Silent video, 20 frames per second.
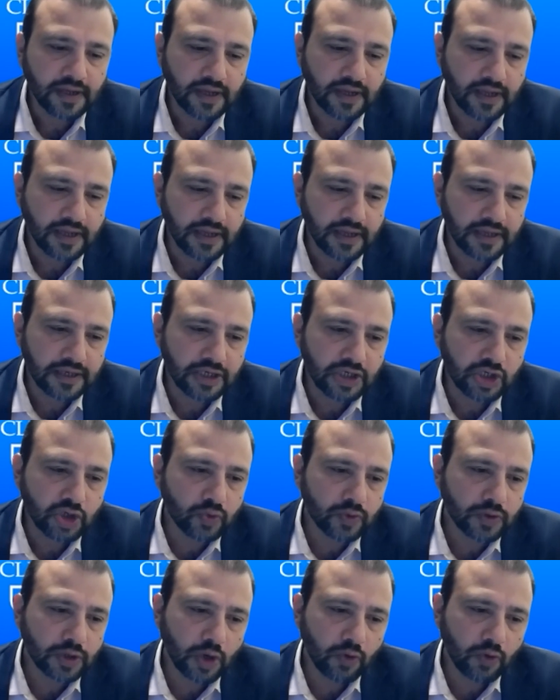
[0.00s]
And
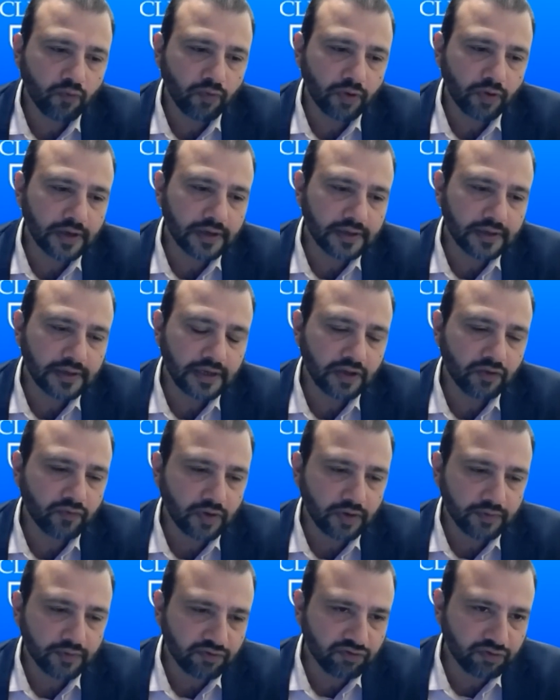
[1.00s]
U2af1 is
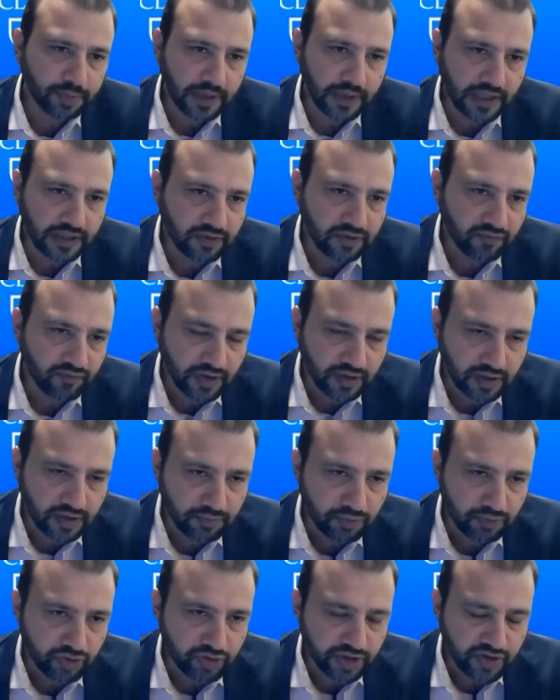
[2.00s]
one of the splicing factor
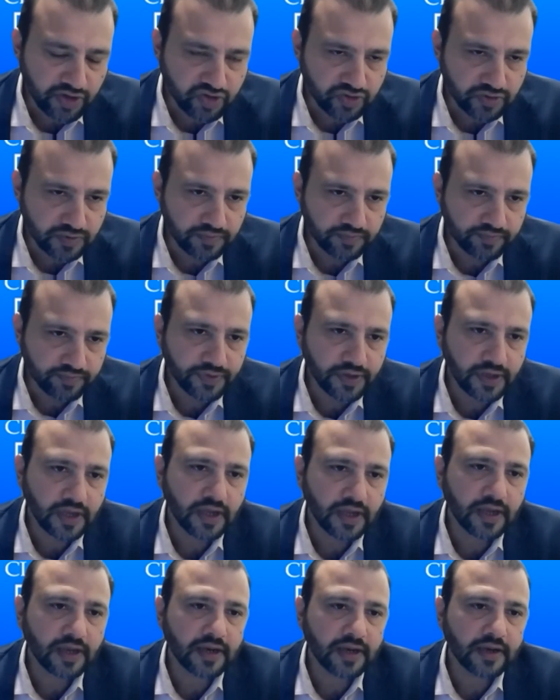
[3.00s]
mutation.
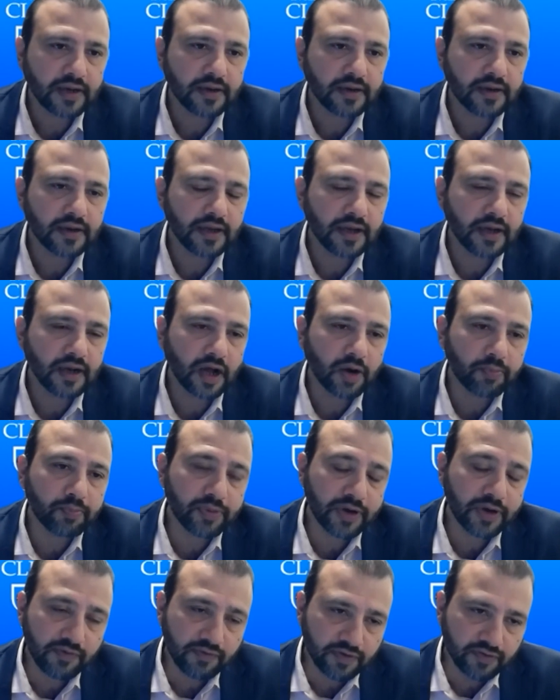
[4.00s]
And in our
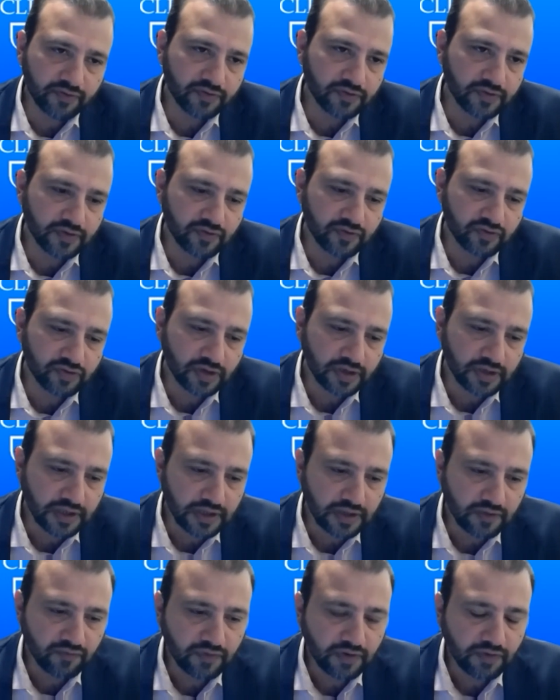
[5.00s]
previous
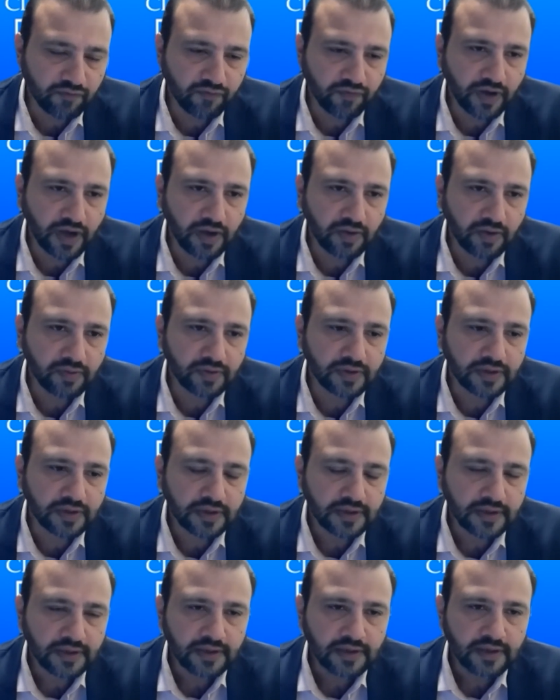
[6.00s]
studies, we have found
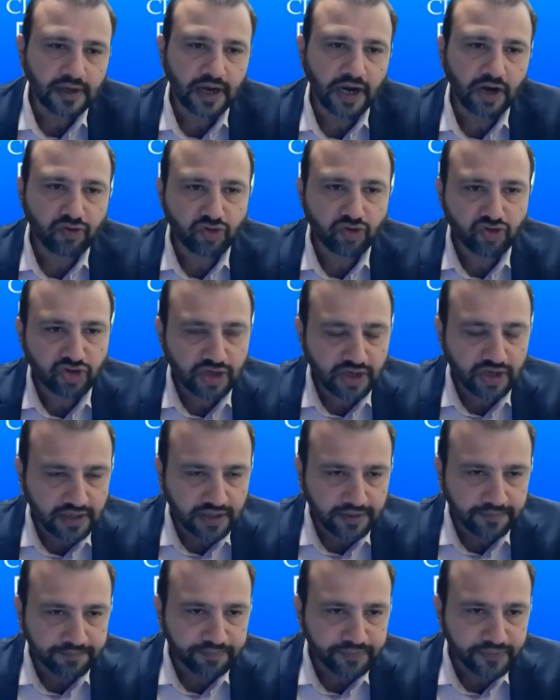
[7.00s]

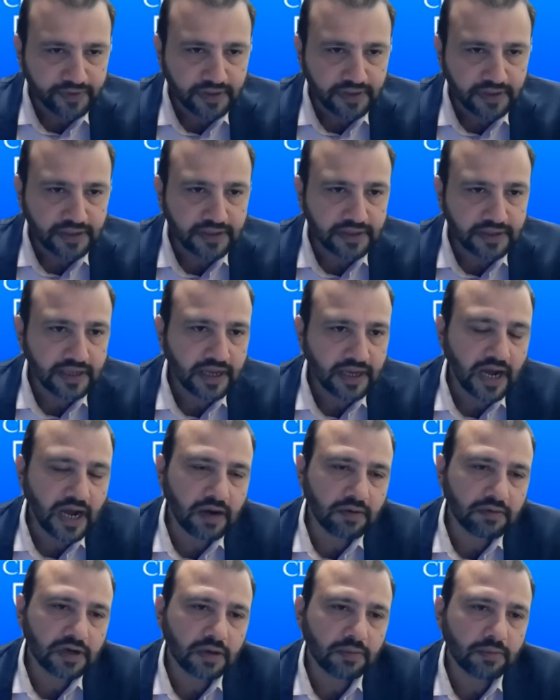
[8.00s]
heterogeneity in the
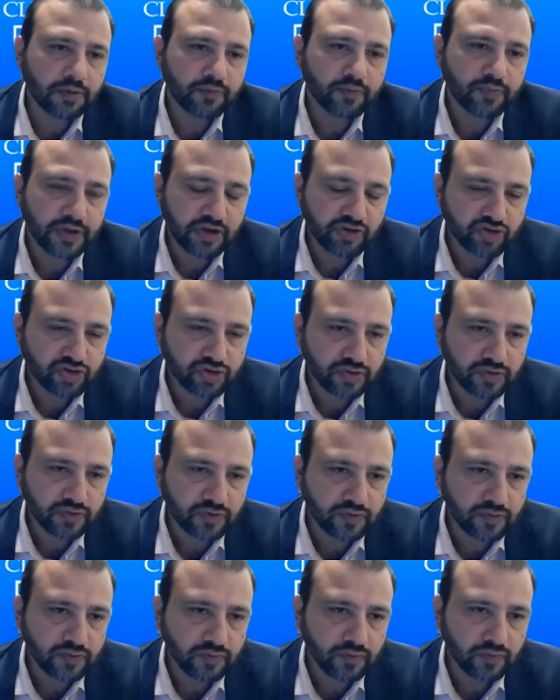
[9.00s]
outcome of
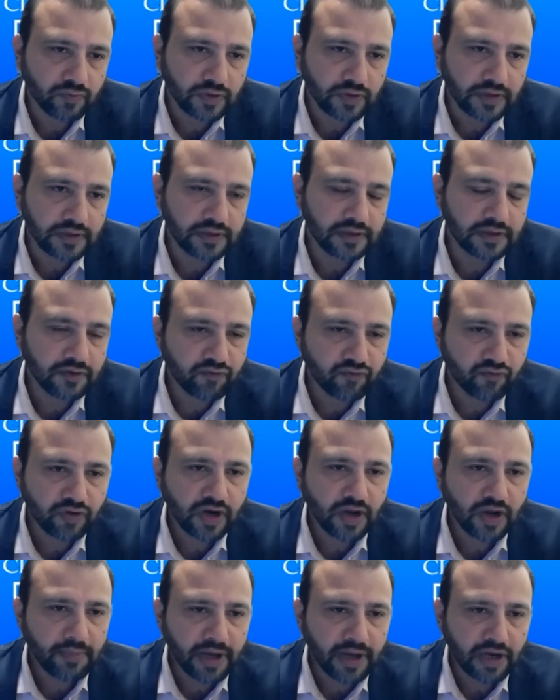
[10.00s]
patients with
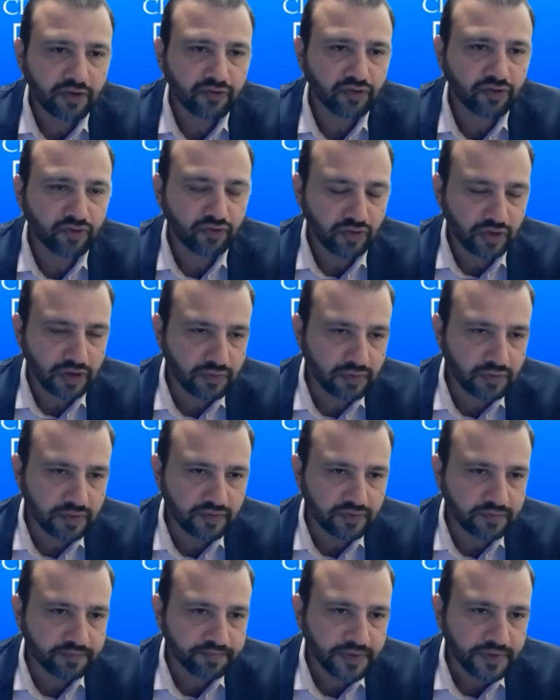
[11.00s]
different amino acid
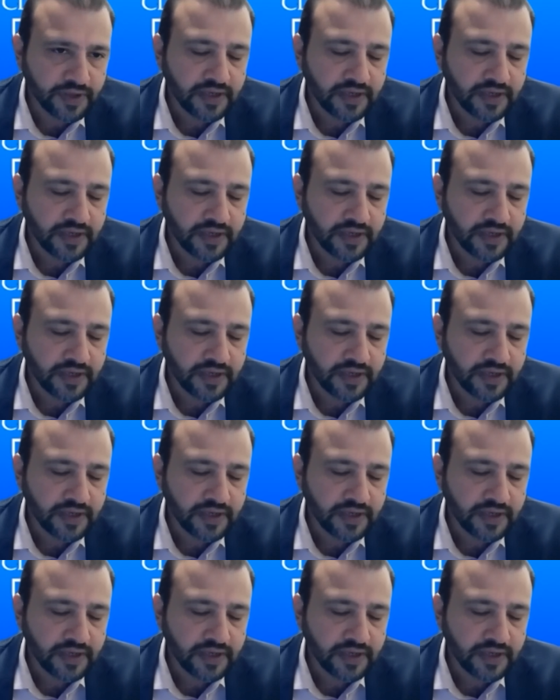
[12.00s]
sequence